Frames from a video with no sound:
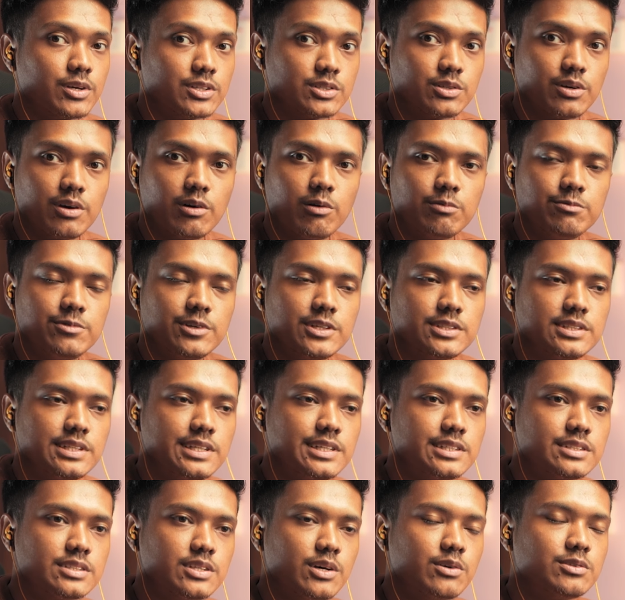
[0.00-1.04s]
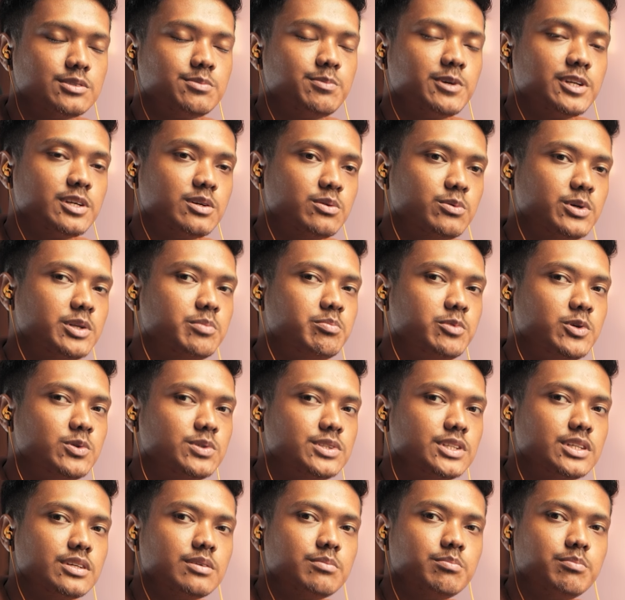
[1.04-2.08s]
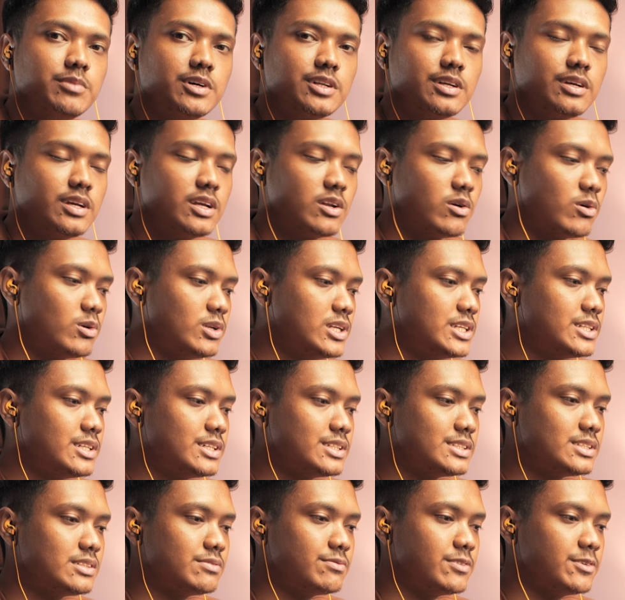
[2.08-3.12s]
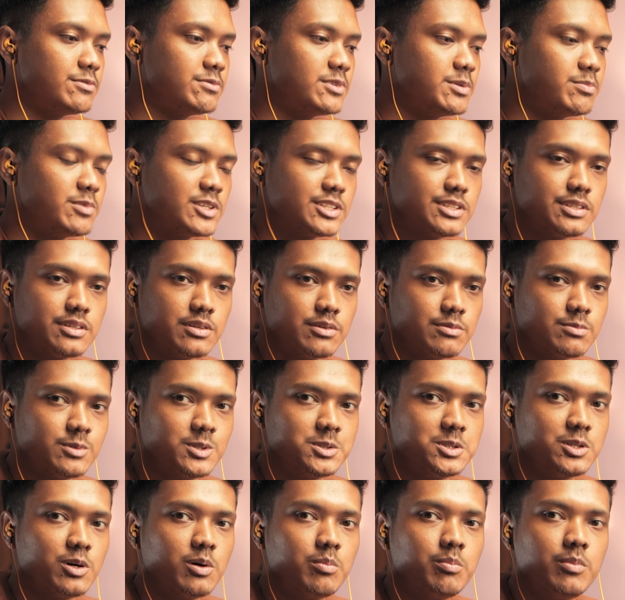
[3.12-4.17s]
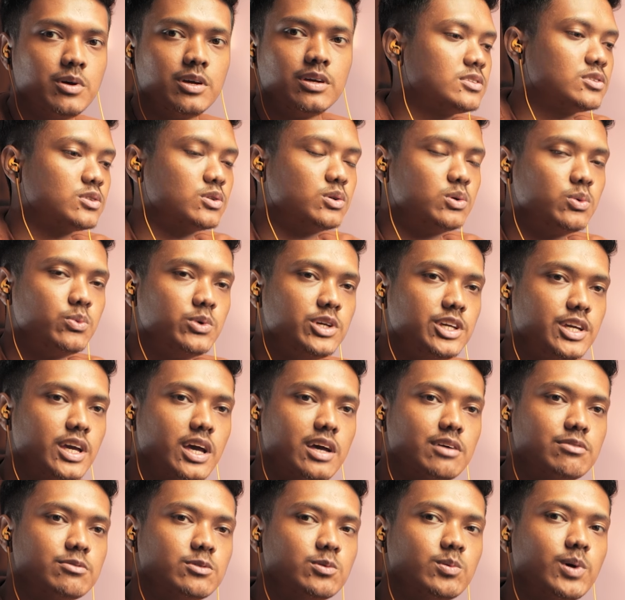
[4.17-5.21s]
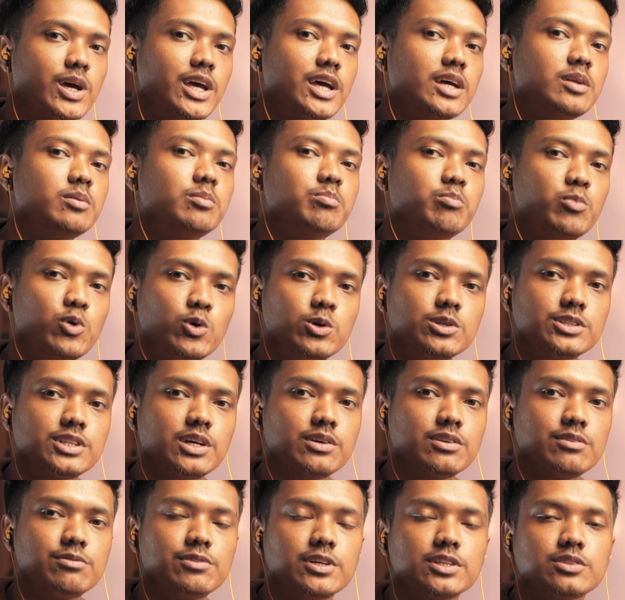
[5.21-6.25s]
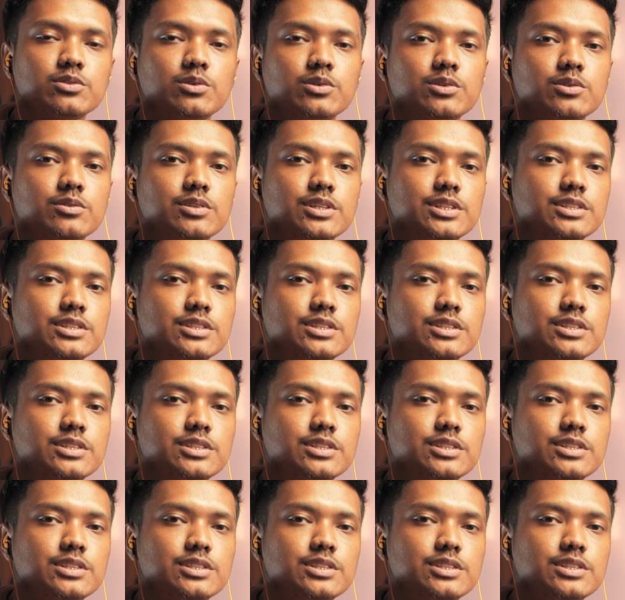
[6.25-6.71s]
Okay, so obviously it sounds better with music, but it only does 50% of the job. So we have to add more sound effects onto